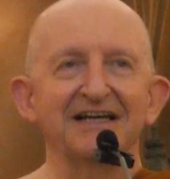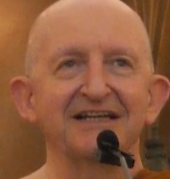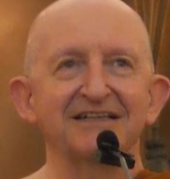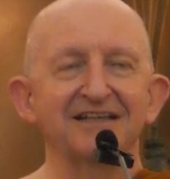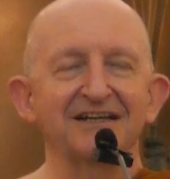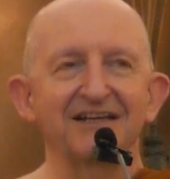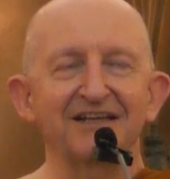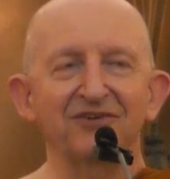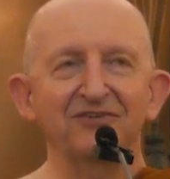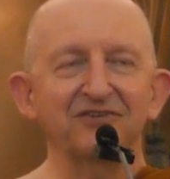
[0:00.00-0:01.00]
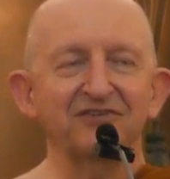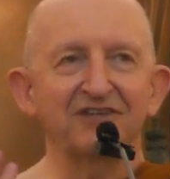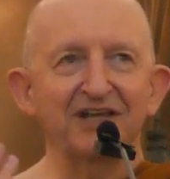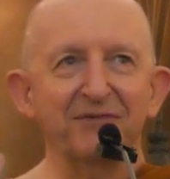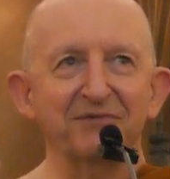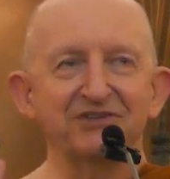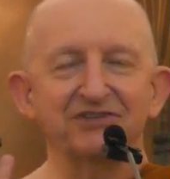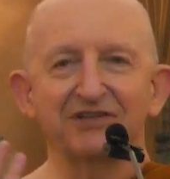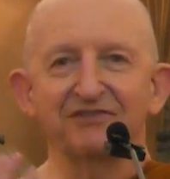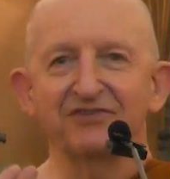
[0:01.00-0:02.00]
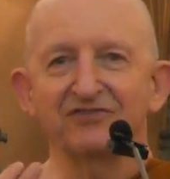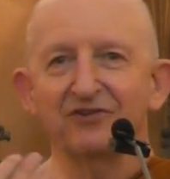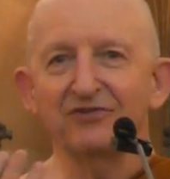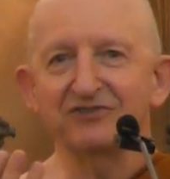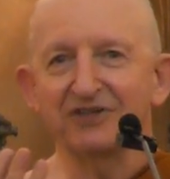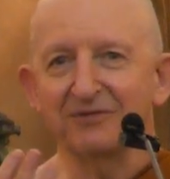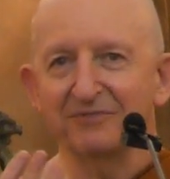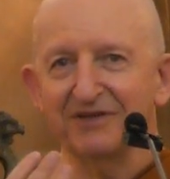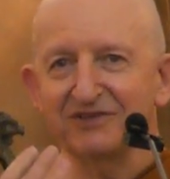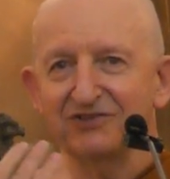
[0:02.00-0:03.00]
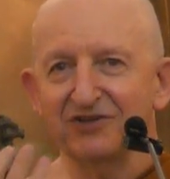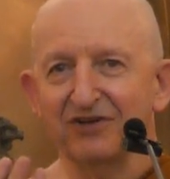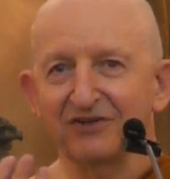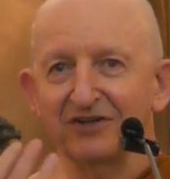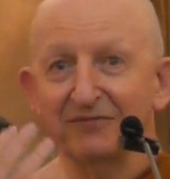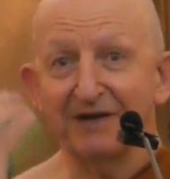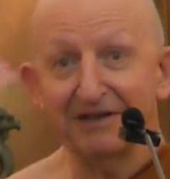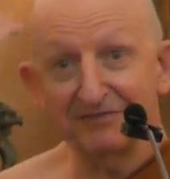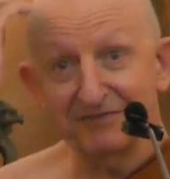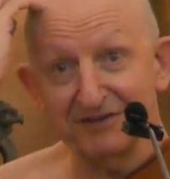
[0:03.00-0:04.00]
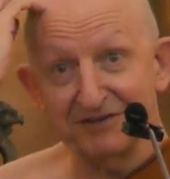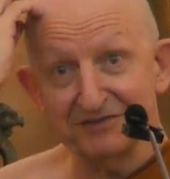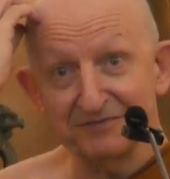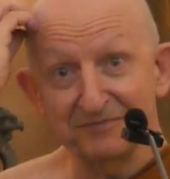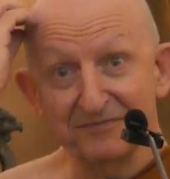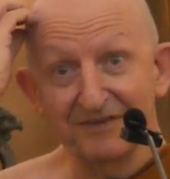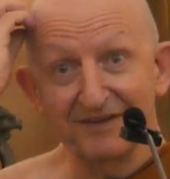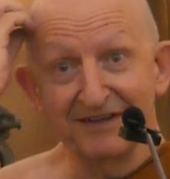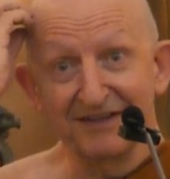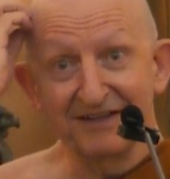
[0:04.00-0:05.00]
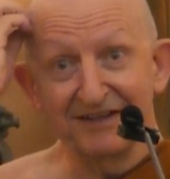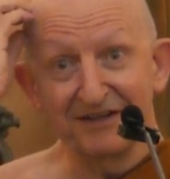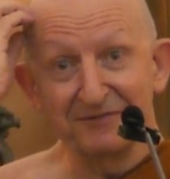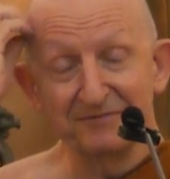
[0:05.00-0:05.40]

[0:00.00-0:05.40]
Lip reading: And he uses the image of a soldier being shot on the battlefield. He